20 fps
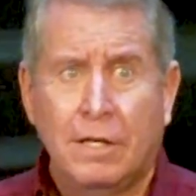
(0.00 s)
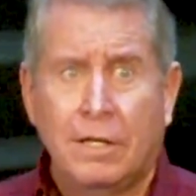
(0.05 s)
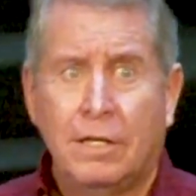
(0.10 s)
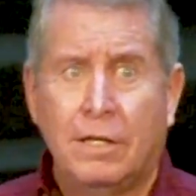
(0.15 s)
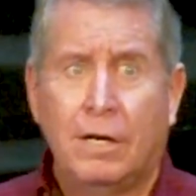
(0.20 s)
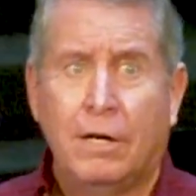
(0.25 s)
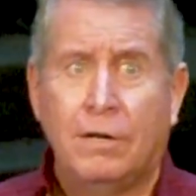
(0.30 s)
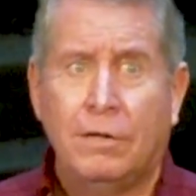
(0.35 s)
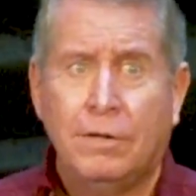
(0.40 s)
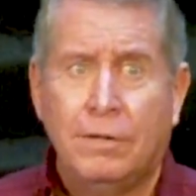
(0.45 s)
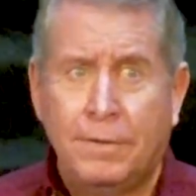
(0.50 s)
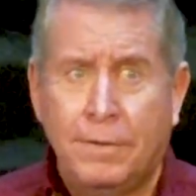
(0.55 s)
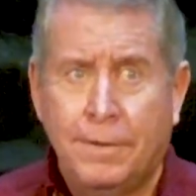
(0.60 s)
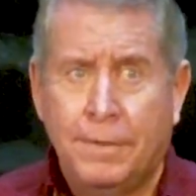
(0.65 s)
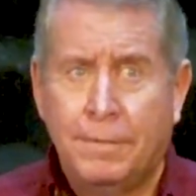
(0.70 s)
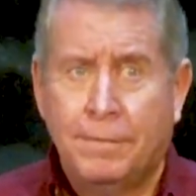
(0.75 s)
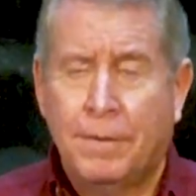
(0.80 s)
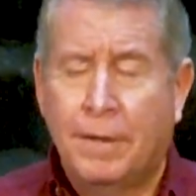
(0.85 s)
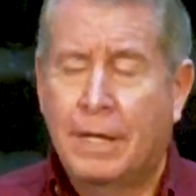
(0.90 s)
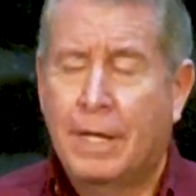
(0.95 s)
You know,
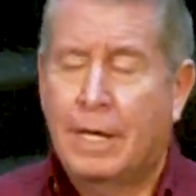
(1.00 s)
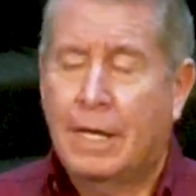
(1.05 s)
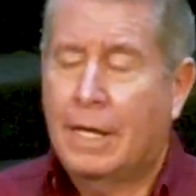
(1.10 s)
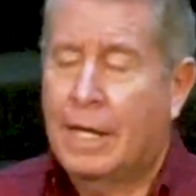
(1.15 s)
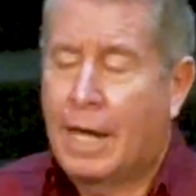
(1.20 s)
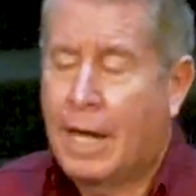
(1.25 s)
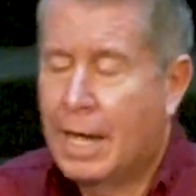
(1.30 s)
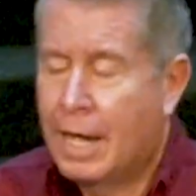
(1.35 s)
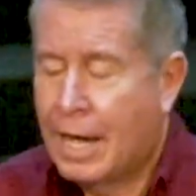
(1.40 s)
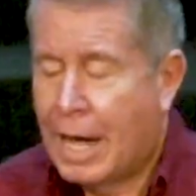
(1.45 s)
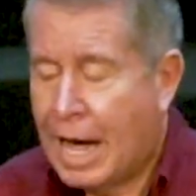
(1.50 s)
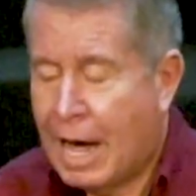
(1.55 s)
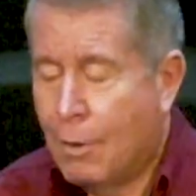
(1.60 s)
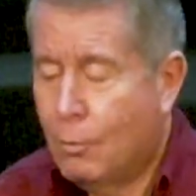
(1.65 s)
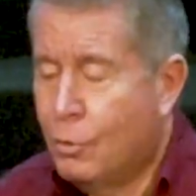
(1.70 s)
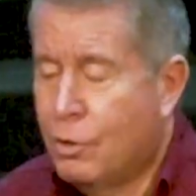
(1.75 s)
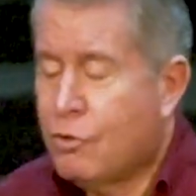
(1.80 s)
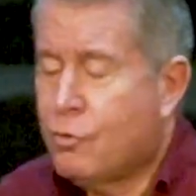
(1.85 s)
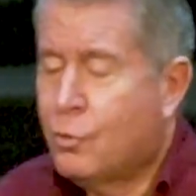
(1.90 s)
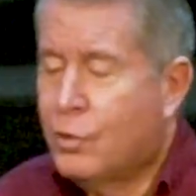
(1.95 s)
I
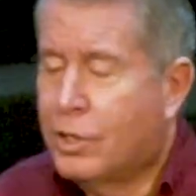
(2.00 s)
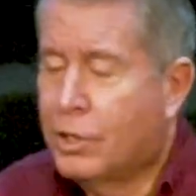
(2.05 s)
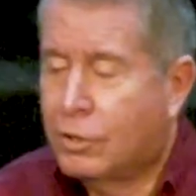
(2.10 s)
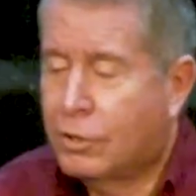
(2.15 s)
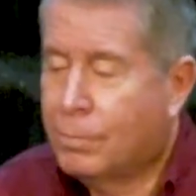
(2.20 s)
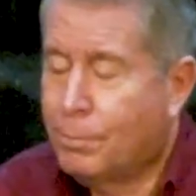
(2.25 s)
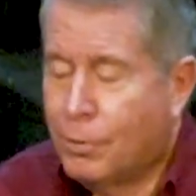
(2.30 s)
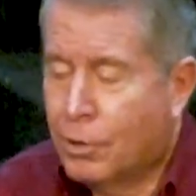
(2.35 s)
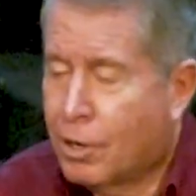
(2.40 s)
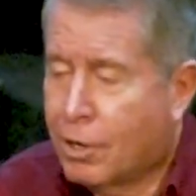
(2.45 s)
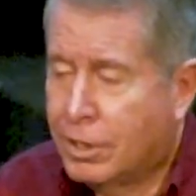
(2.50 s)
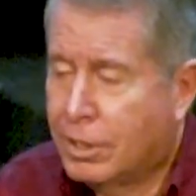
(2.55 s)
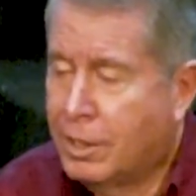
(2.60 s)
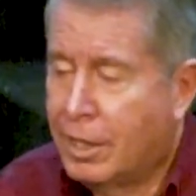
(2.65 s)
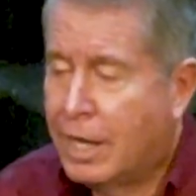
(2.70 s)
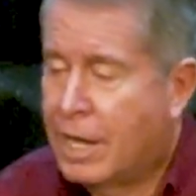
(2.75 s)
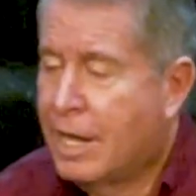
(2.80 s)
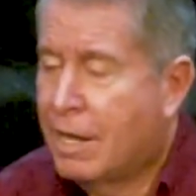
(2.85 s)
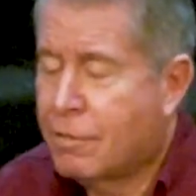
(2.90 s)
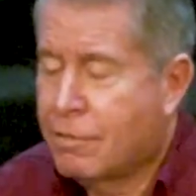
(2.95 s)
wish we could put our
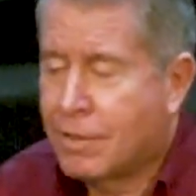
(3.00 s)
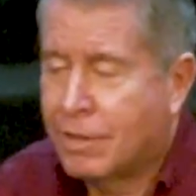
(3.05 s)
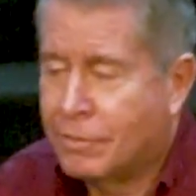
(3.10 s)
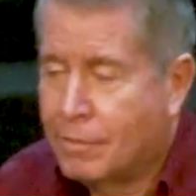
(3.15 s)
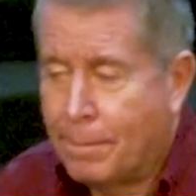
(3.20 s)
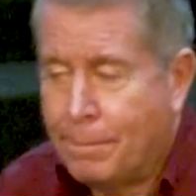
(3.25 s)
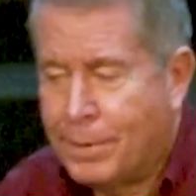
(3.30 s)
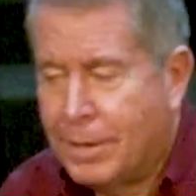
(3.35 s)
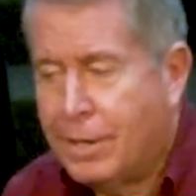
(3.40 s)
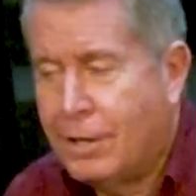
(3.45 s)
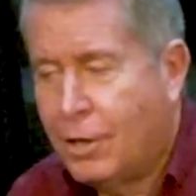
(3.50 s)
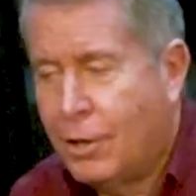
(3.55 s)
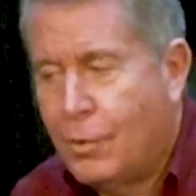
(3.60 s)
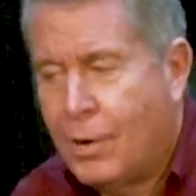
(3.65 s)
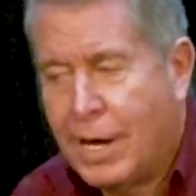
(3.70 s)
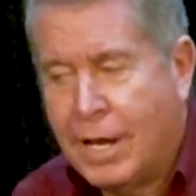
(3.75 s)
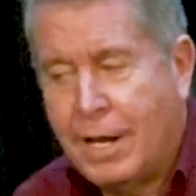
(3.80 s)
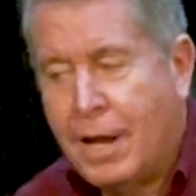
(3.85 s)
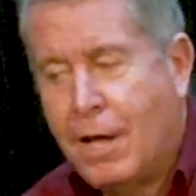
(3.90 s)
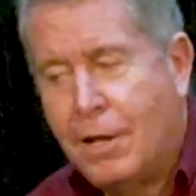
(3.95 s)
little heads on the
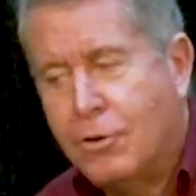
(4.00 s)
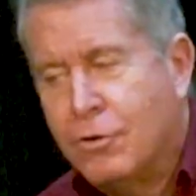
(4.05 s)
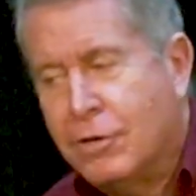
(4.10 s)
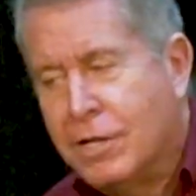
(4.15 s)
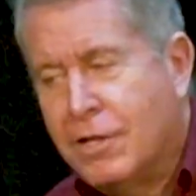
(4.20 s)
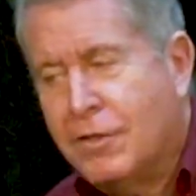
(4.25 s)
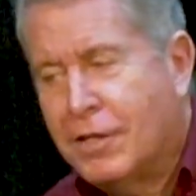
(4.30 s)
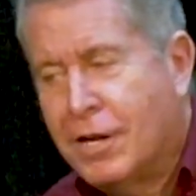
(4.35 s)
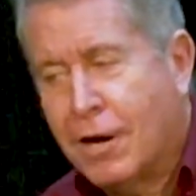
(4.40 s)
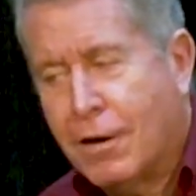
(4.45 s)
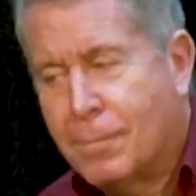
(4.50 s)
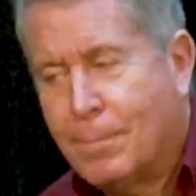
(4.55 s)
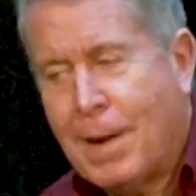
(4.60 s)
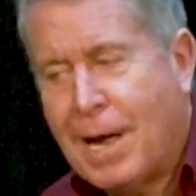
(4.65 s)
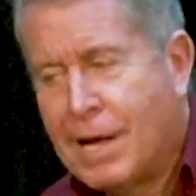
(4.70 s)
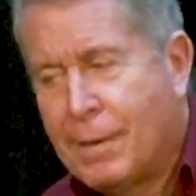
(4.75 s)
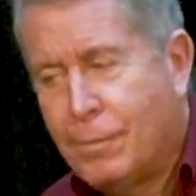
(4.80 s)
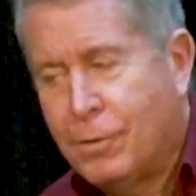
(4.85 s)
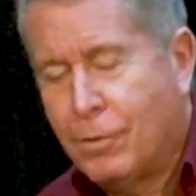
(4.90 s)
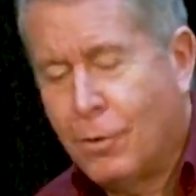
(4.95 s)
pillow and underneath it our
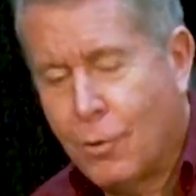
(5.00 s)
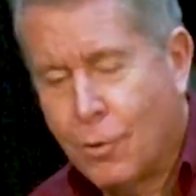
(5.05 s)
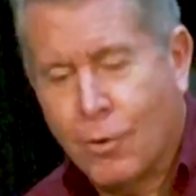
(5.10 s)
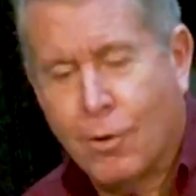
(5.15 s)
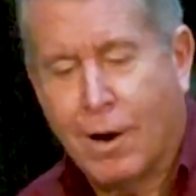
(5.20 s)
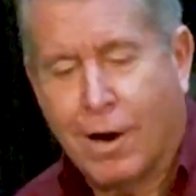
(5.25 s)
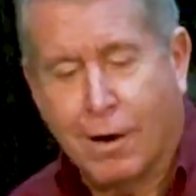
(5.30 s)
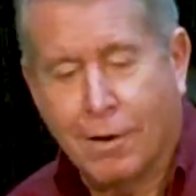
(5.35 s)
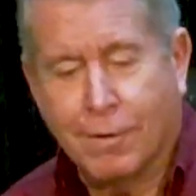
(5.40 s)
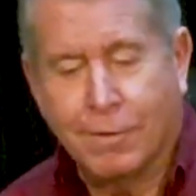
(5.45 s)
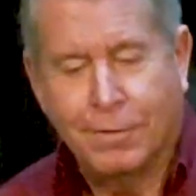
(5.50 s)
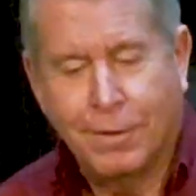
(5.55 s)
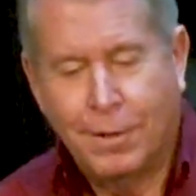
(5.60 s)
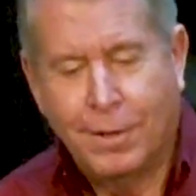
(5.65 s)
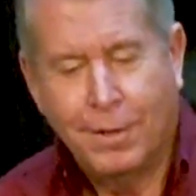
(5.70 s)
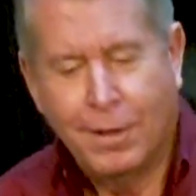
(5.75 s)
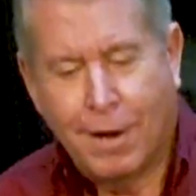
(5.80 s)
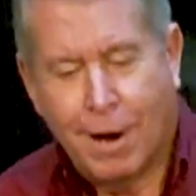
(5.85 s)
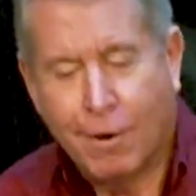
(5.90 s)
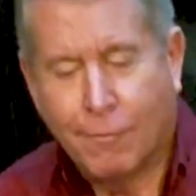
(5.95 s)
Bible or our,
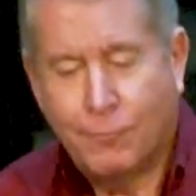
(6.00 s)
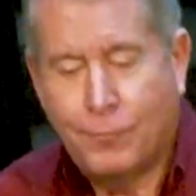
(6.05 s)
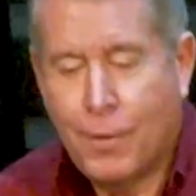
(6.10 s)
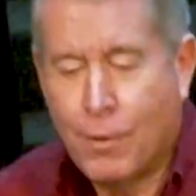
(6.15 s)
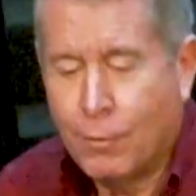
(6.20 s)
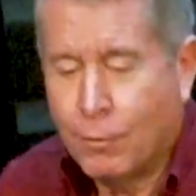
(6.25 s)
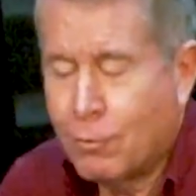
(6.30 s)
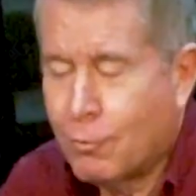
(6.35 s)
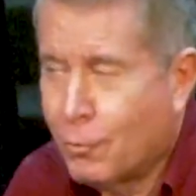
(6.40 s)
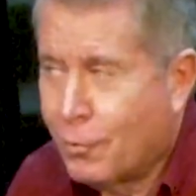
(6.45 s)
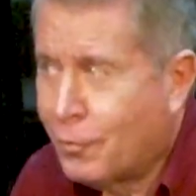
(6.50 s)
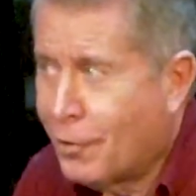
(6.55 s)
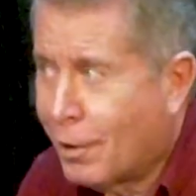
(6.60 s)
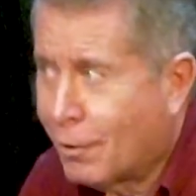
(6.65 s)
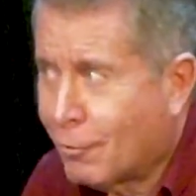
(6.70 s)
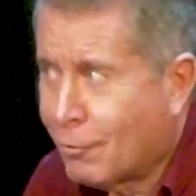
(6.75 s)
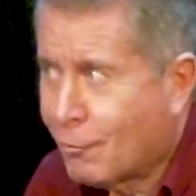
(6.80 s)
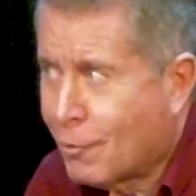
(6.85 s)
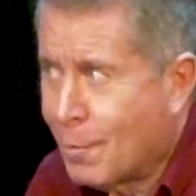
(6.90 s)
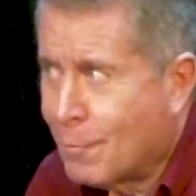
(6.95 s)
our phones with
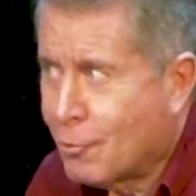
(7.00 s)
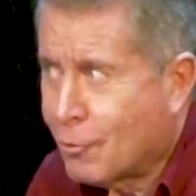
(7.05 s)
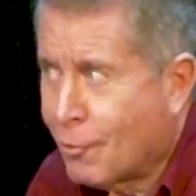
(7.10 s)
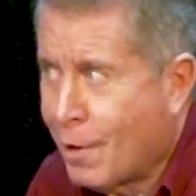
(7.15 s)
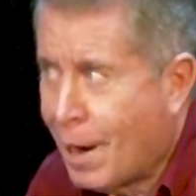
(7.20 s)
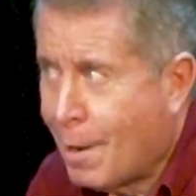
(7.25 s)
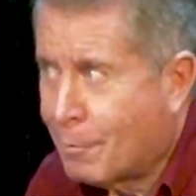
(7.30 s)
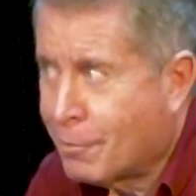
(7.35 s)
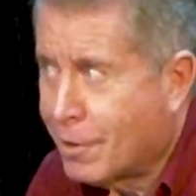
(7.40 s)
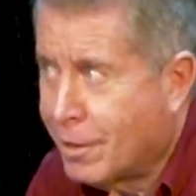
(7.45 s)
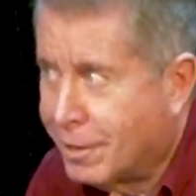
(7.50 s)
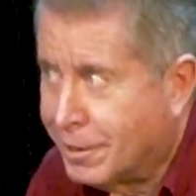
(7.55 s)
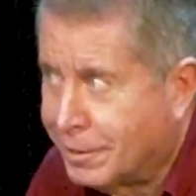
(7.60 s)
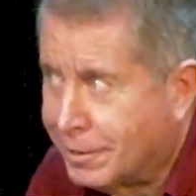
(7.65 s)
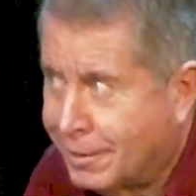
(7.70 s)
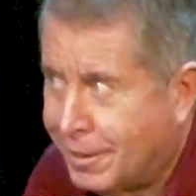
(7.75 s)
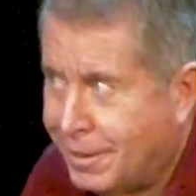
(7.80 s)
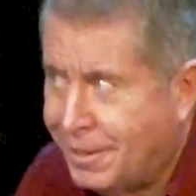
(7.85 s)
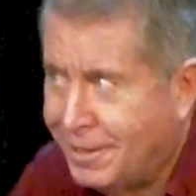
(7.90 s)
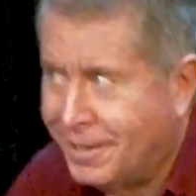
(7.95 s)
our scripture apps
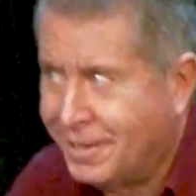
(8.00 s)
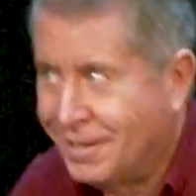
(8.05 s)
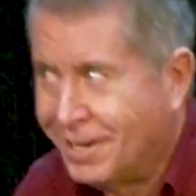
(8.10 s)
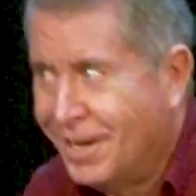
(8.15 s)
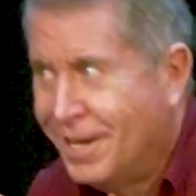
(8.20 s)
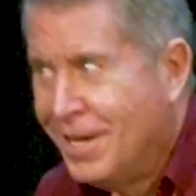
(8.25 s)
on it,